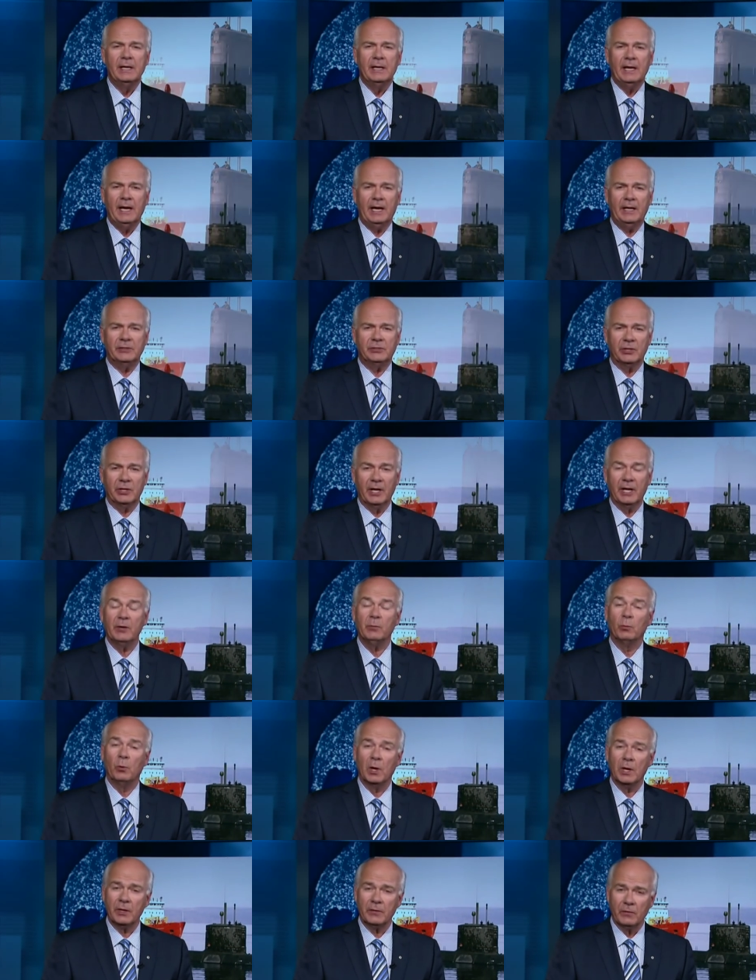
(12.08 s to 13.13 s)
And tonight,
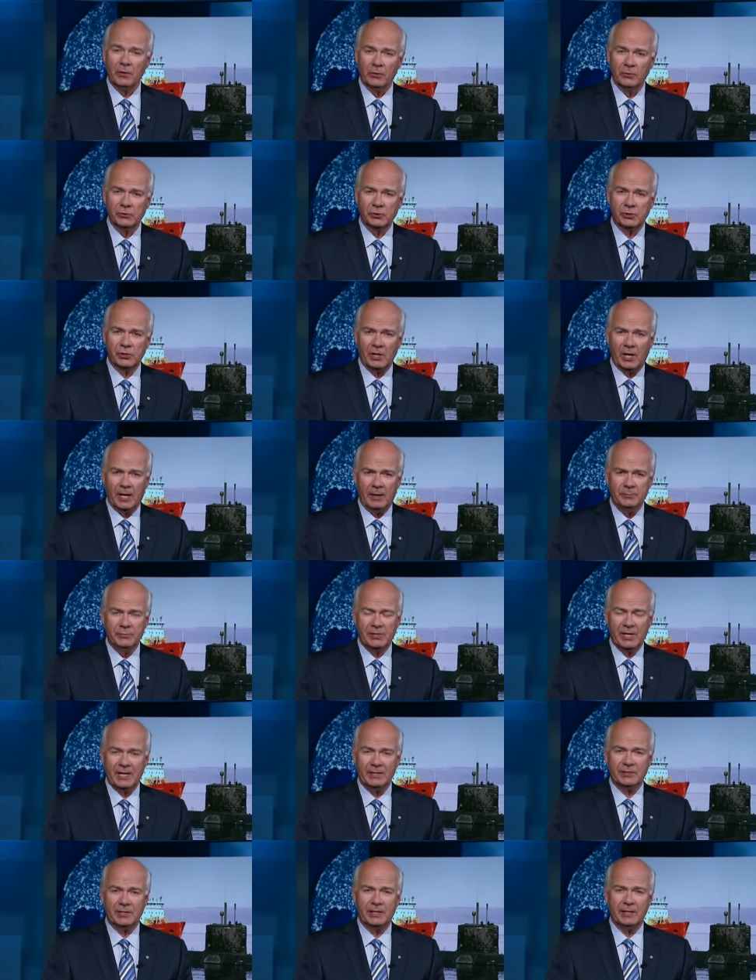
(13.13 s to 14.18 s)
one of those subs
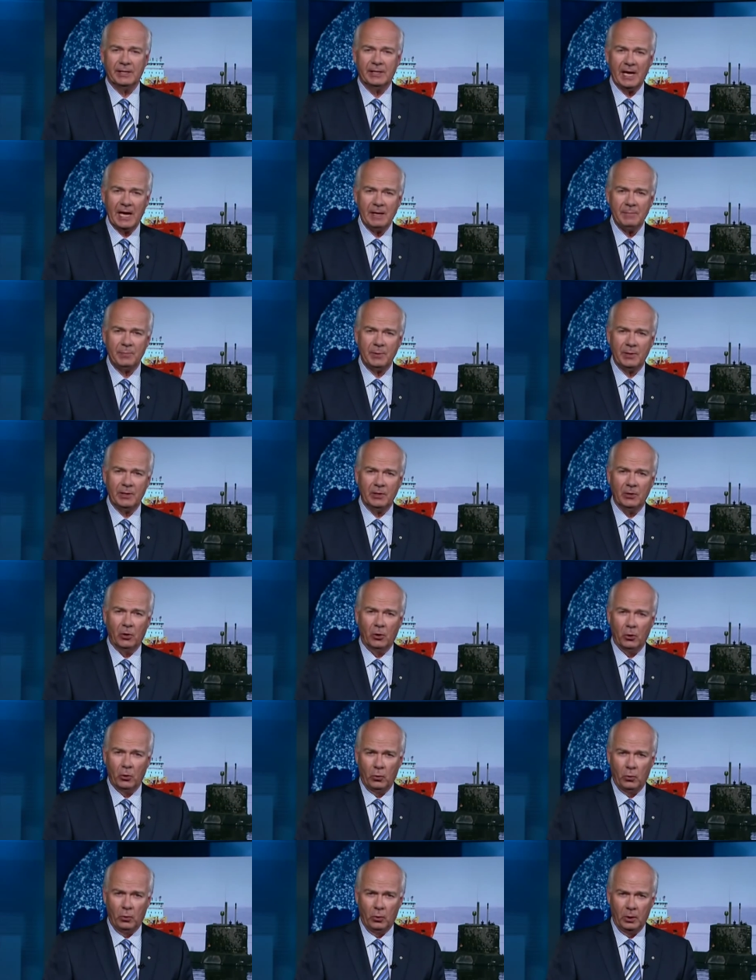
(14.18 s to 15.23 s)
has a gaping
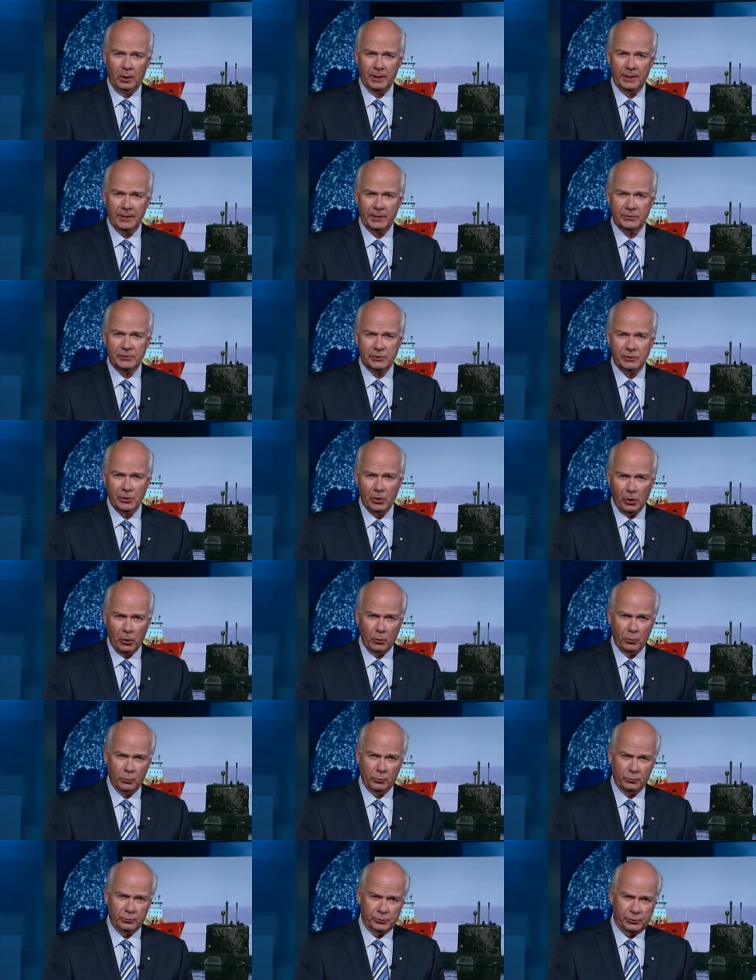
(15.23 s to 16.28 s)
hole in its
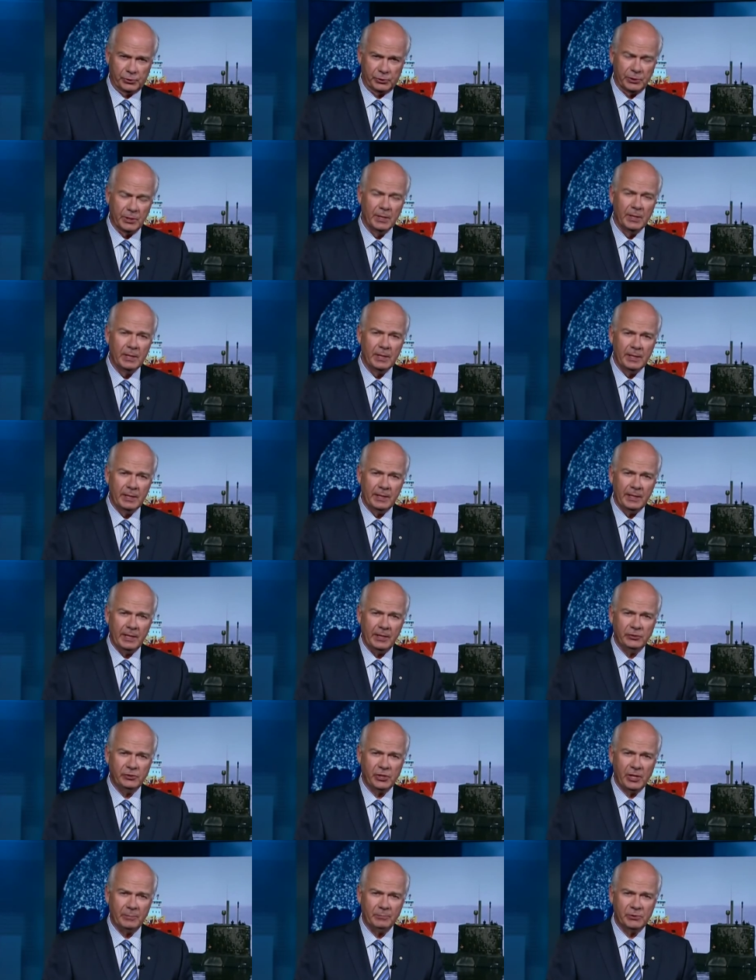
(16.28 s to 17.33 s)
nose.
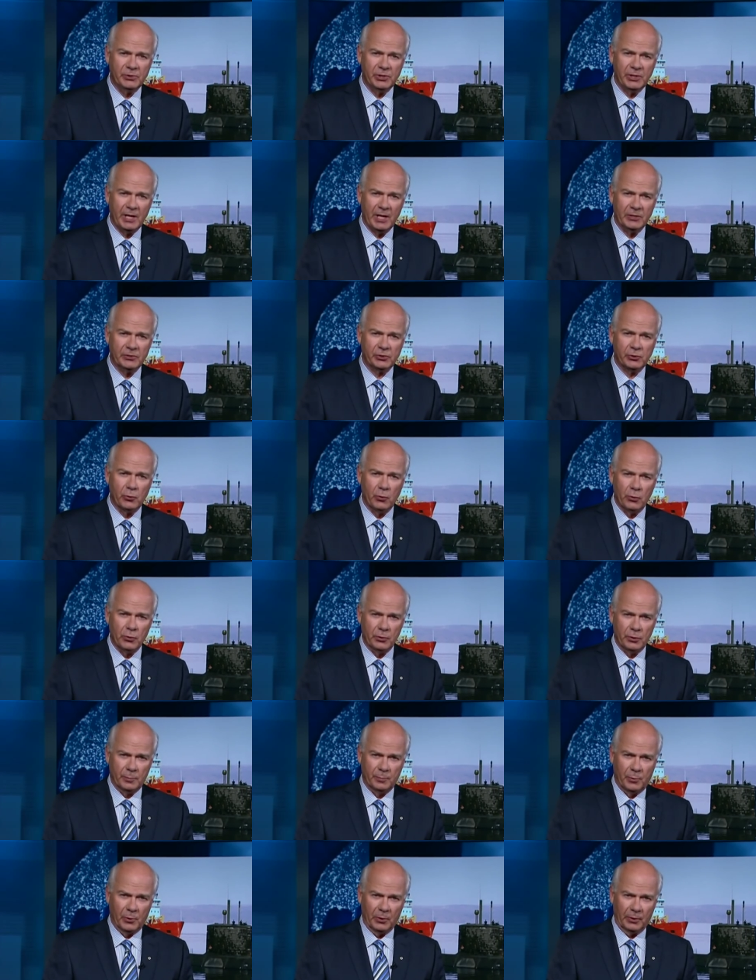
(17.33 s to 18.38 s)
HMCS
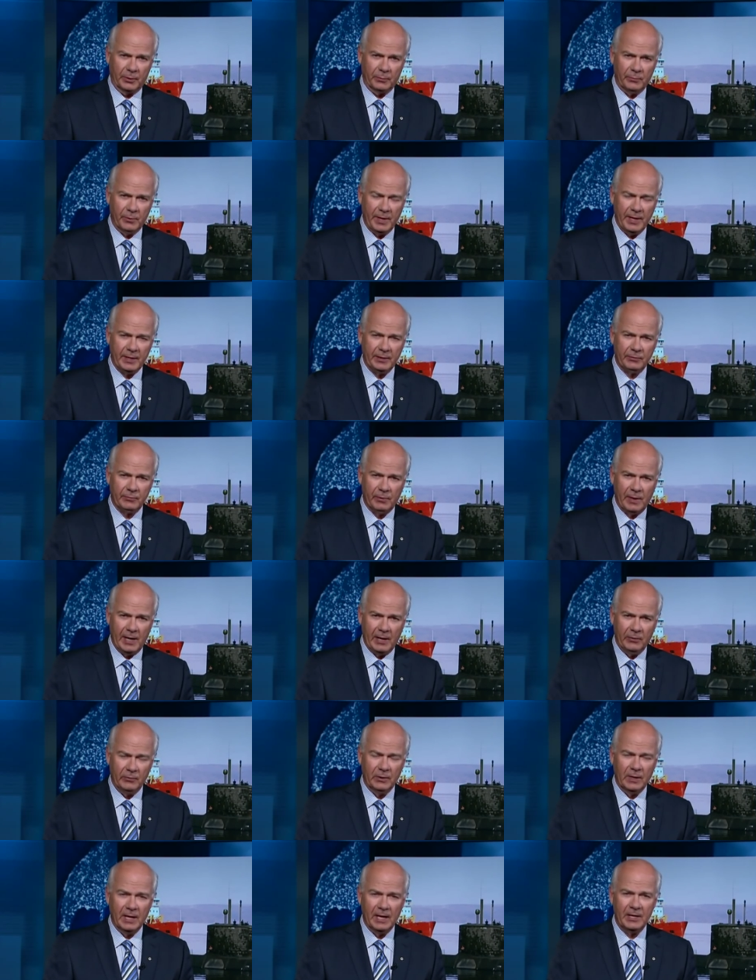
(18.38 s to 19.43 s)
Corner Brook ran
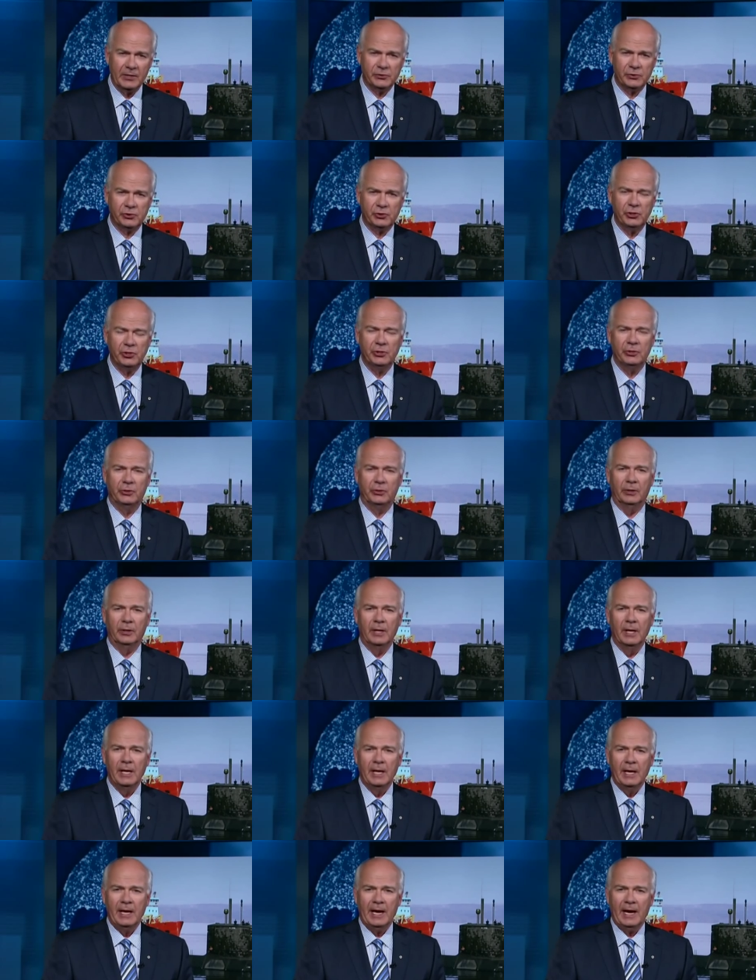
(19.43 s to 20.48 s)
aground last year.
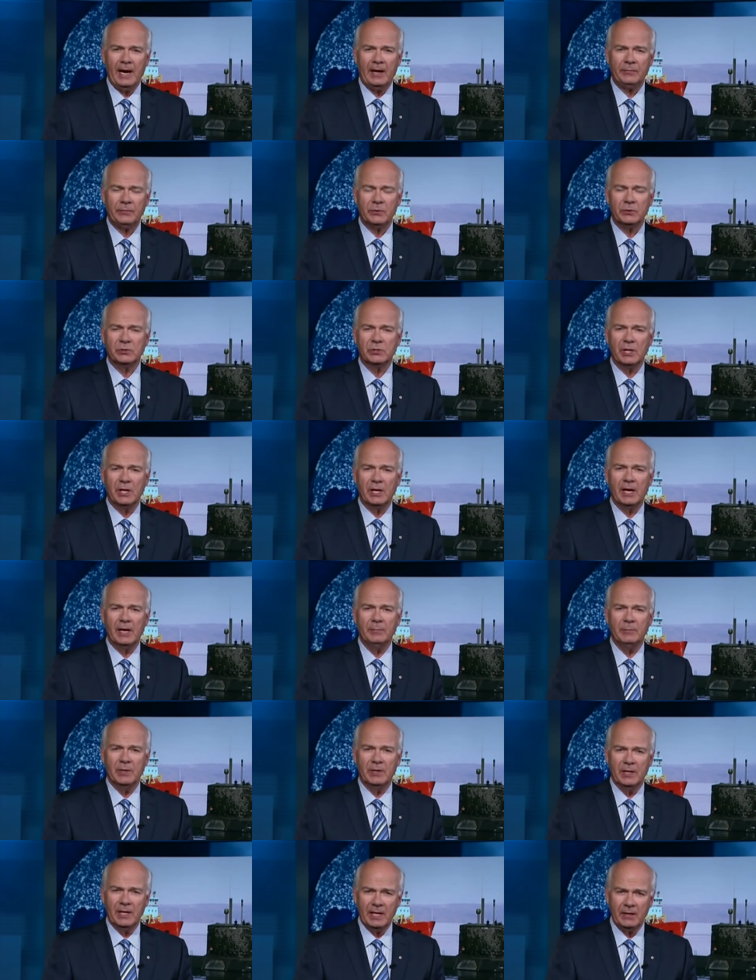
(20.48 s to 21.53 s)
At the time,
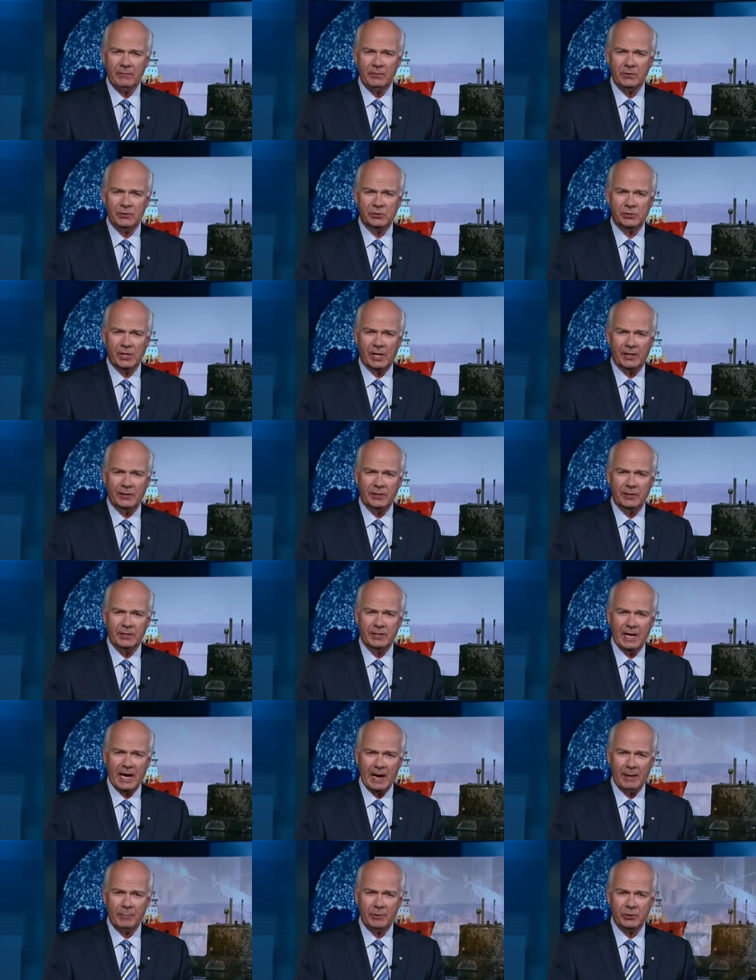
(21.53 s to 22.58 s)
the Navy said the
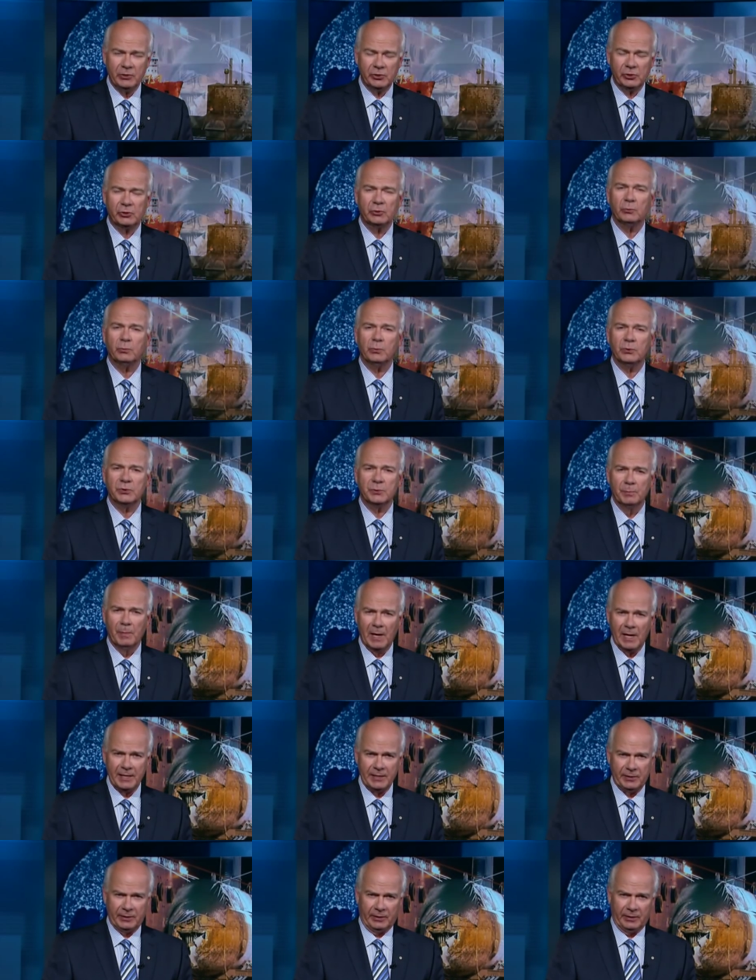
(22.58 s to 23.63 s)
damage was
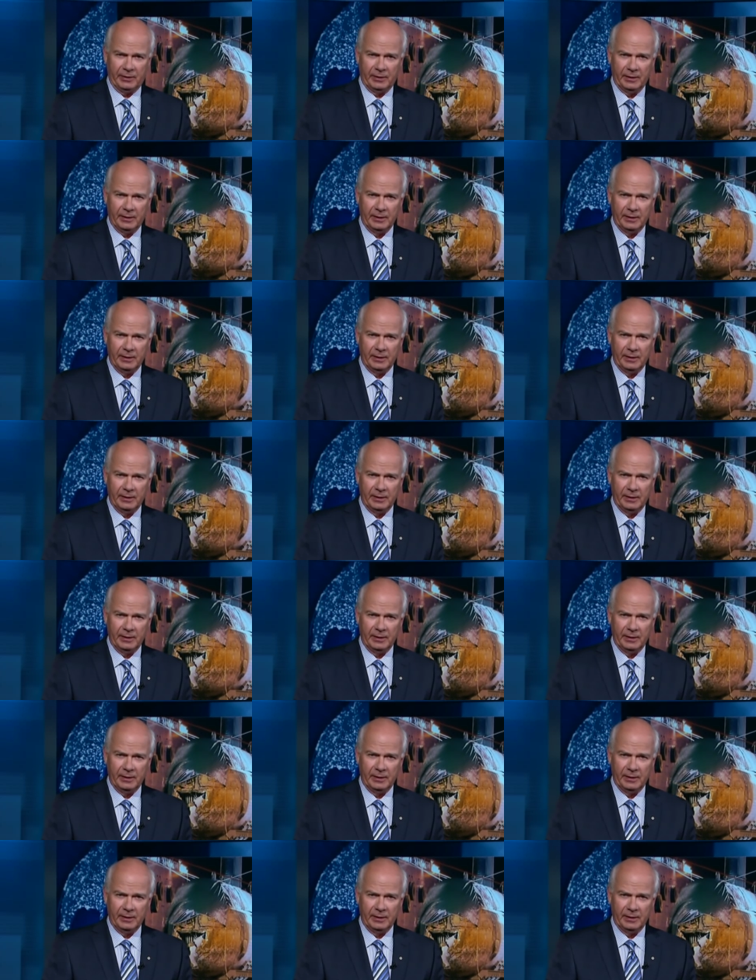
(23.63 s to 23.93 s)
minor.